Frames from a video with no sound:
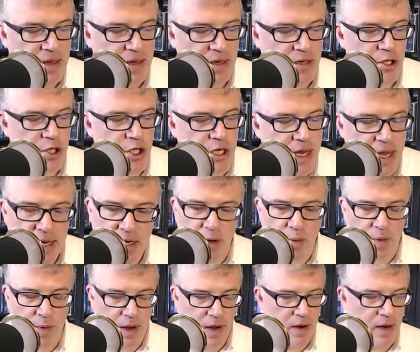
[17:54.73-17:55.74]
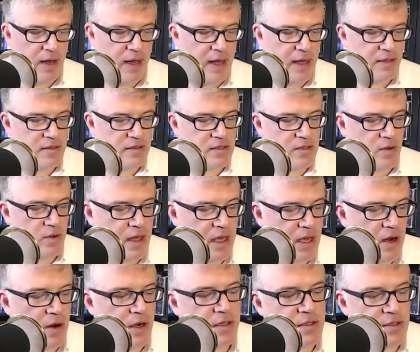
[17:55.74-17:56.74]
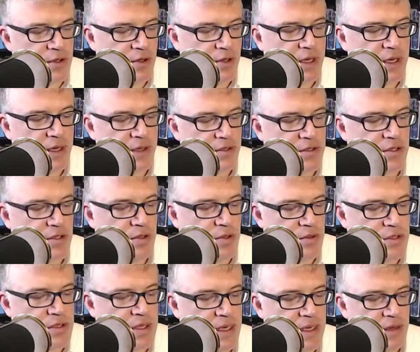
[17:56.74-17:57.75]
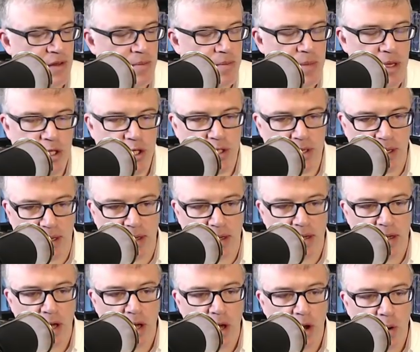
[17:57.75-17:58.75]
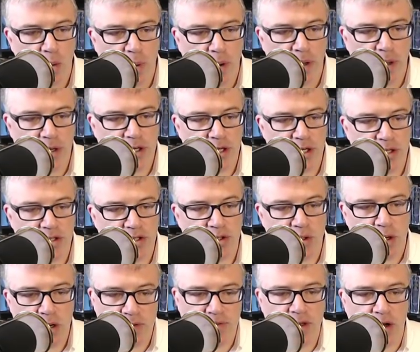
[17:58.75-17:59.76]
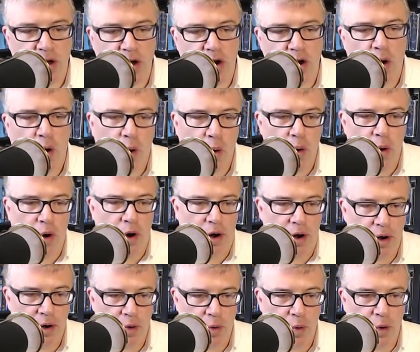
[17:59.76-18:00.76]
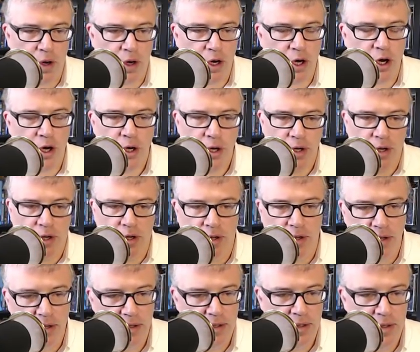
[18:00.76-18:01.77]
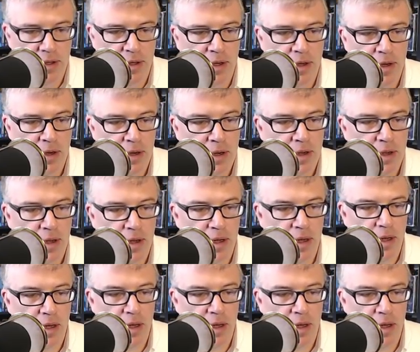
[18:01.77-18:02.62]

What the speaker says: January. And so Karen is looking to study the Mishnah, which is sort of the core or kernel upon